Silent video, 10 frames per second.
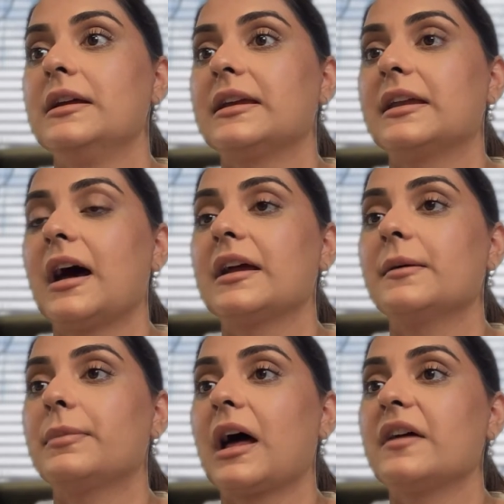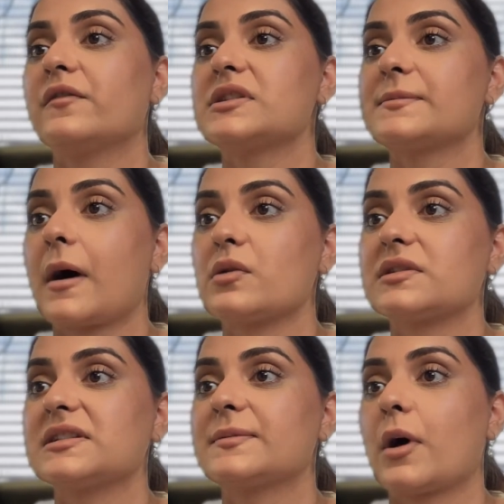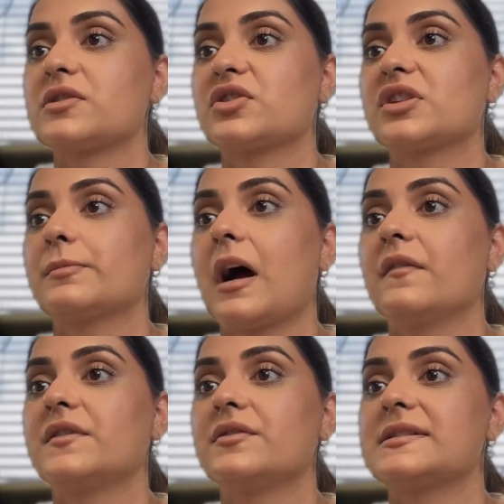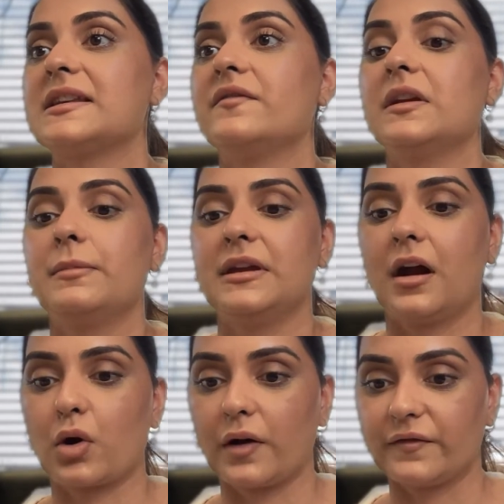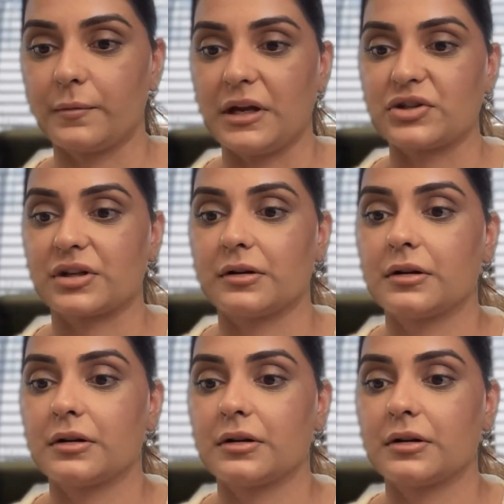Can I apply for spousal sponsorship after receiving PR confirmation?